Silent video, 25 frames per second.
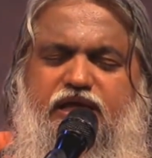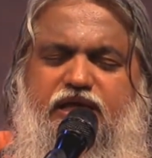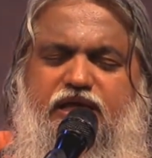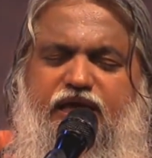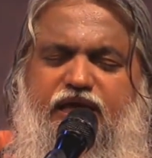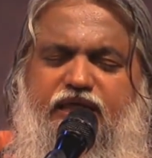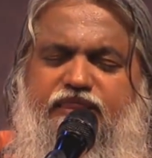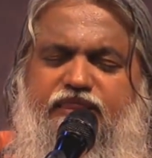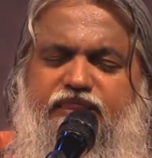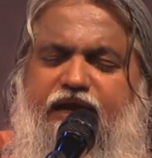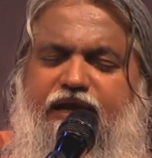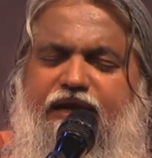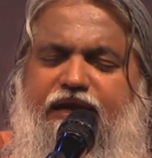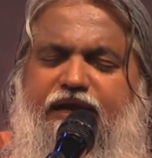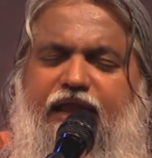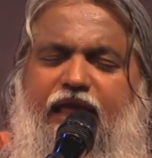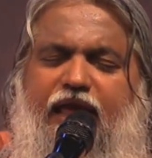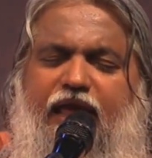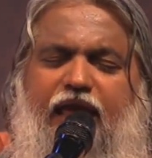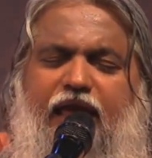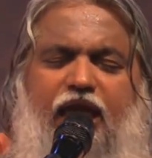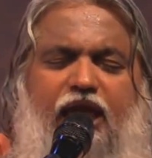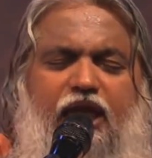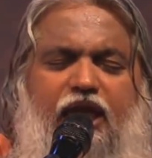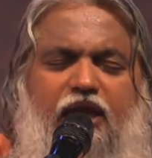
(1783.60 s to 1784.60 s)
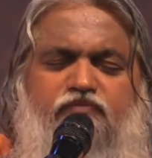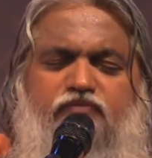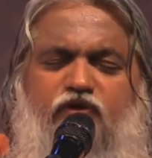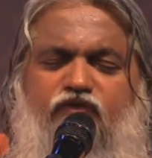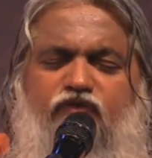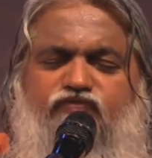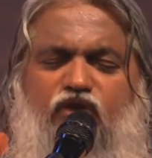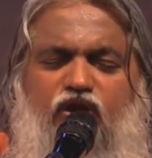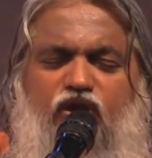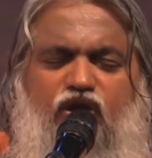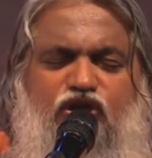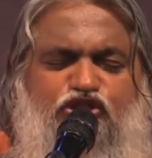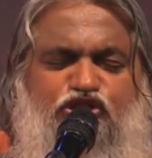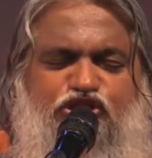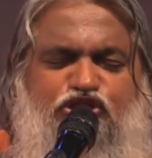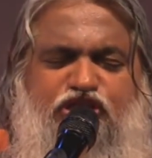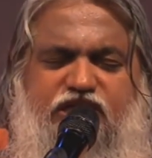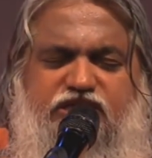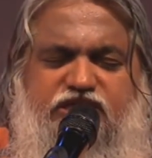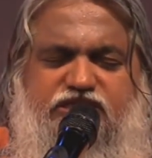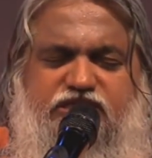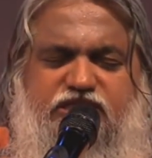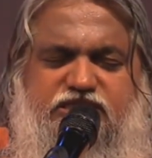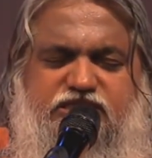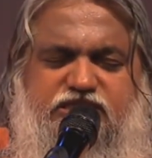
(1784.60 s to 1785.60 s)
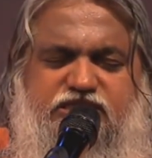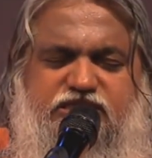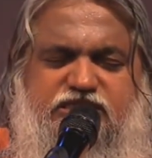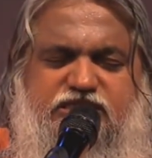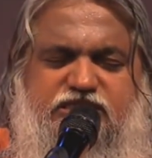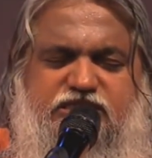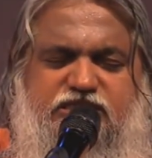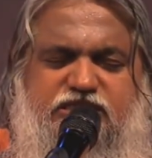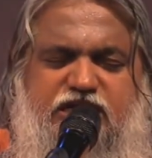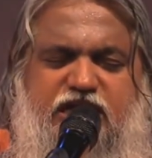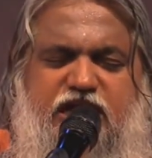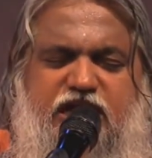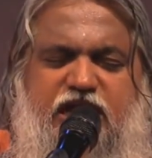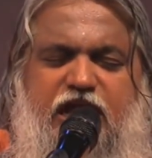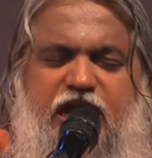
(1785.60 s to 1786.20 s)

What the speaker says: In the name of the Lord Jesus,